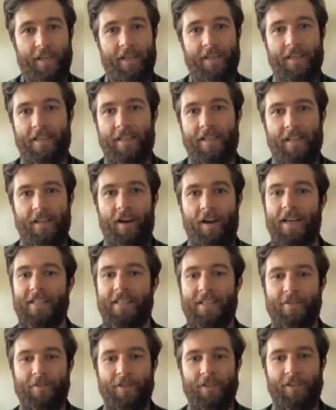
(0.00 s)
And the
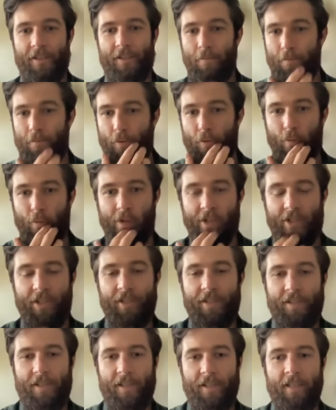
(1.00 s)
idea is simple, which
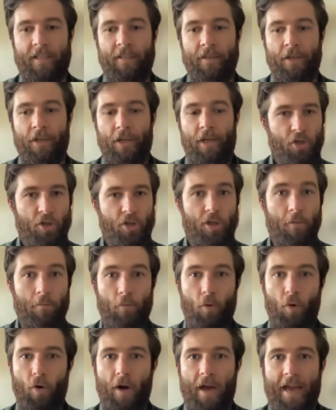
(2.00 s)
is that
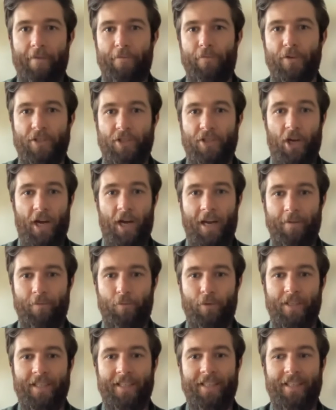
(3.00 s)
every time
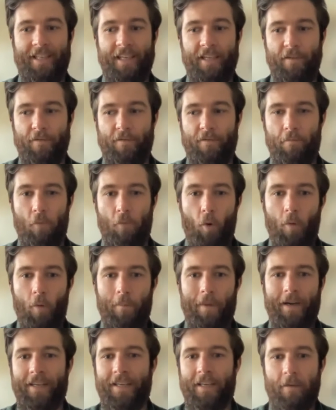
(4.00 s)
we give more
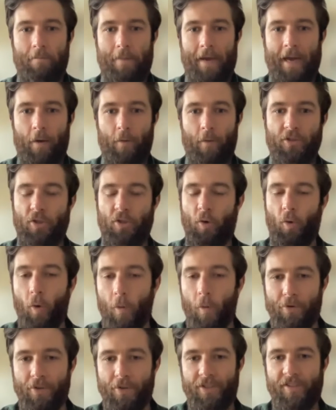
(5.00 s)
money and power to
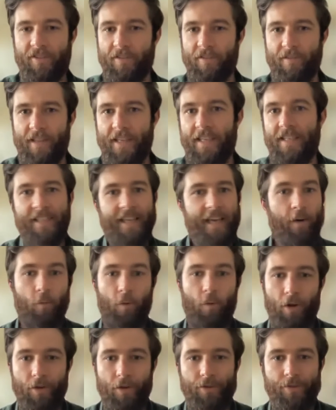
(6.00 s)
corporates, things get
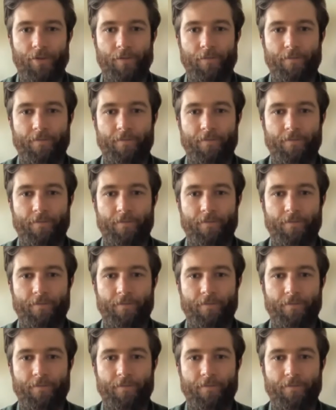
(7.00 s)
worse.